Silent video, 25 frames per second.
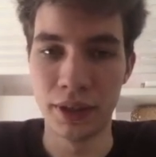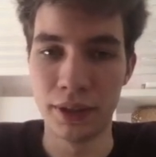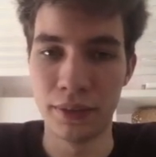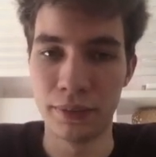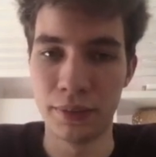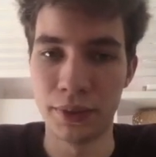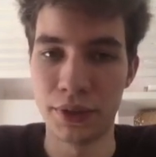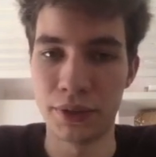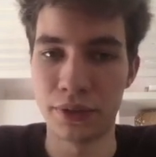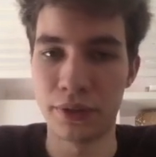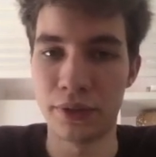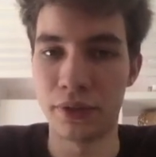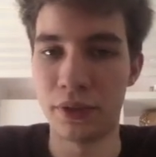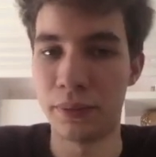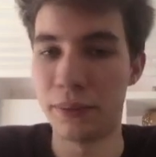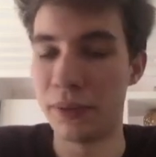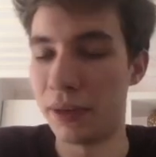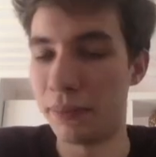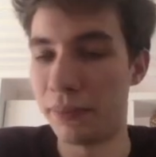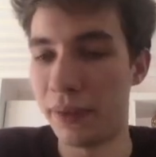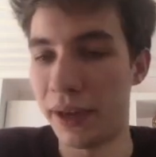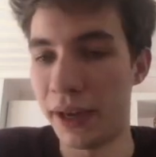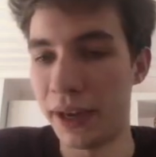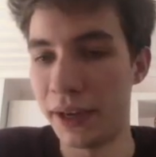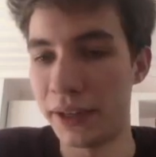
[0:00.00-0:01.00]
which is going to be a
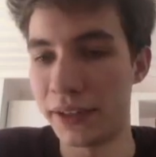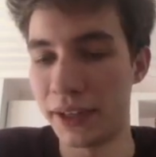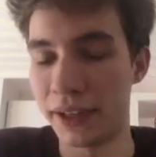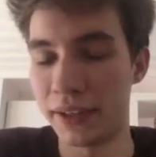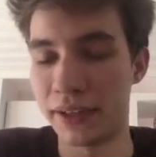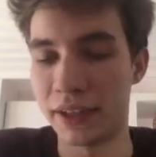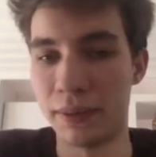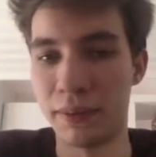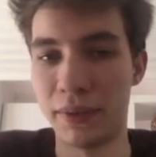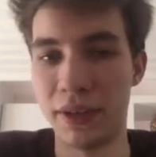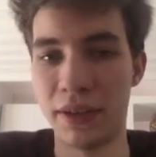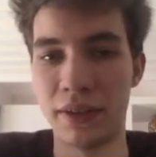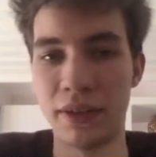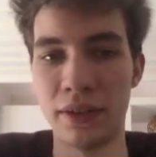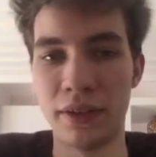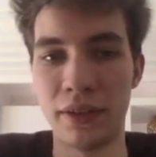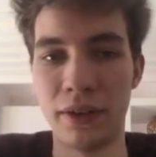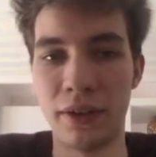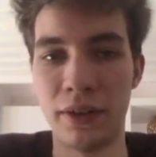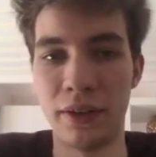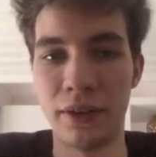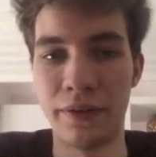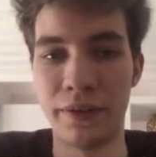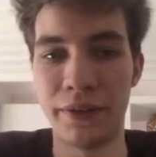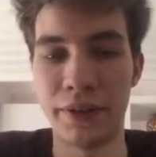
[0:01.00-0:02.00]
bias estimate
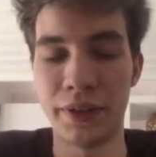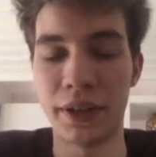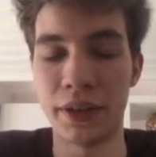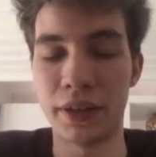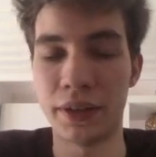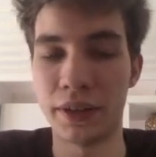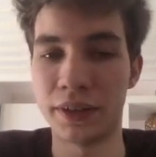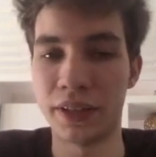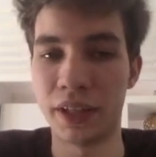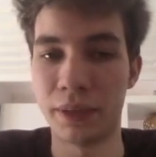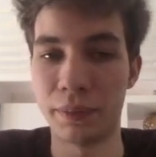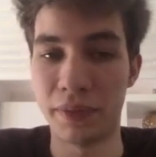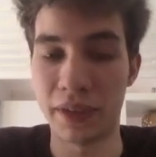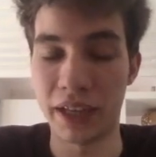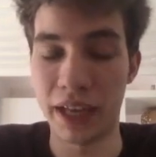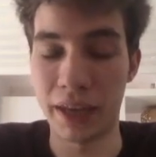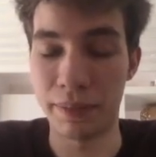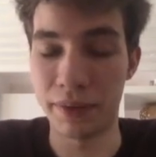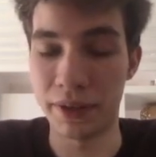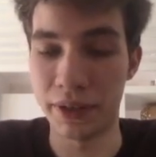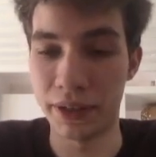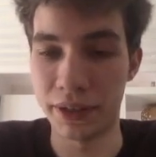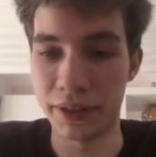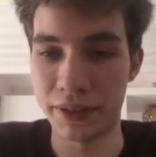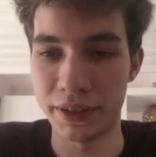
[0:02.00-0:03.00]
of
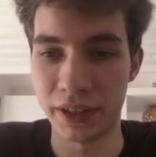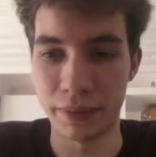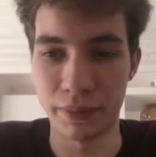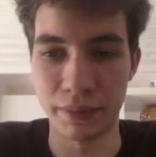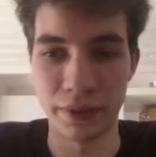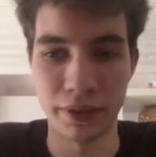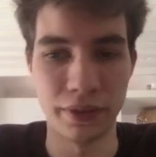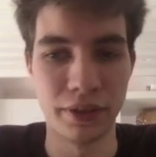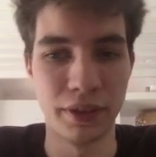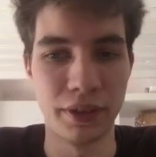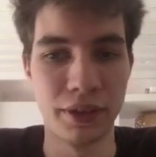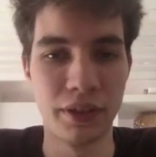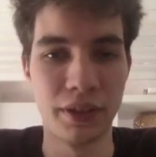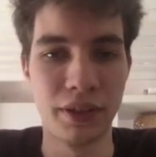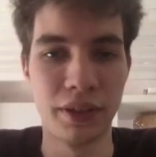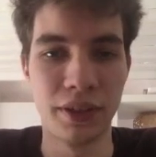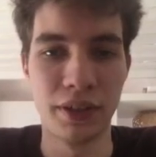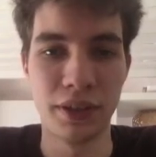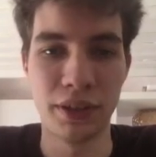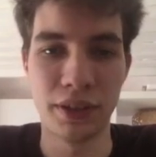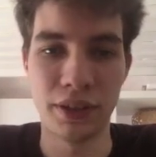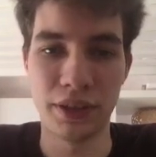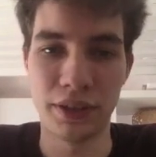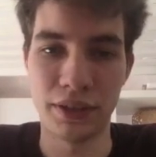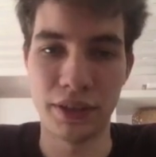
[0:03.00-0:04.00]
capital sigma
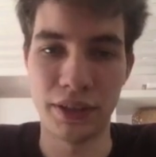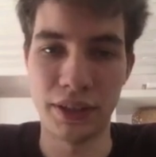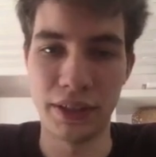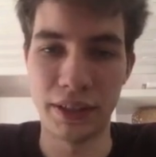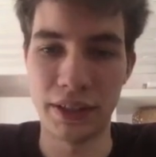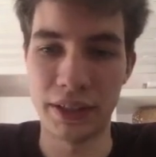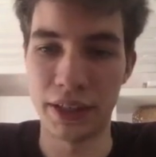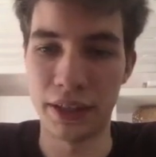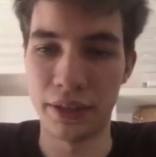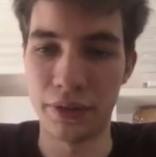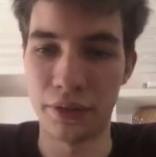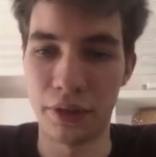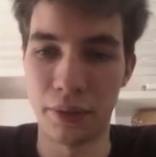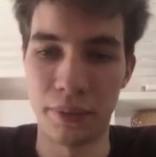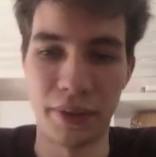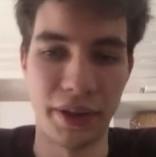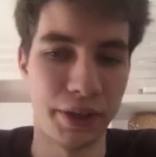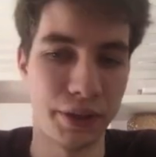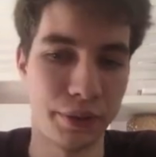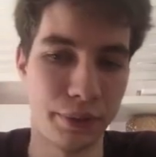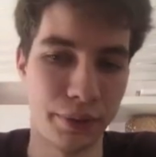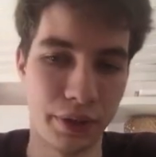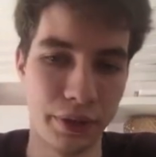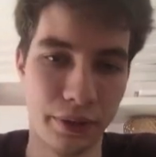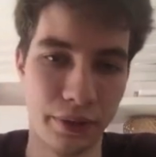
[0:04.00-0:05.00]
tk to the
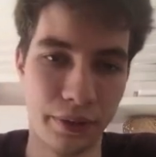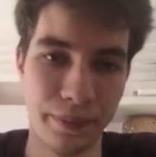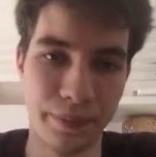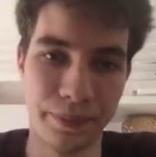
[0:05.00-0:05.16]
minus 1.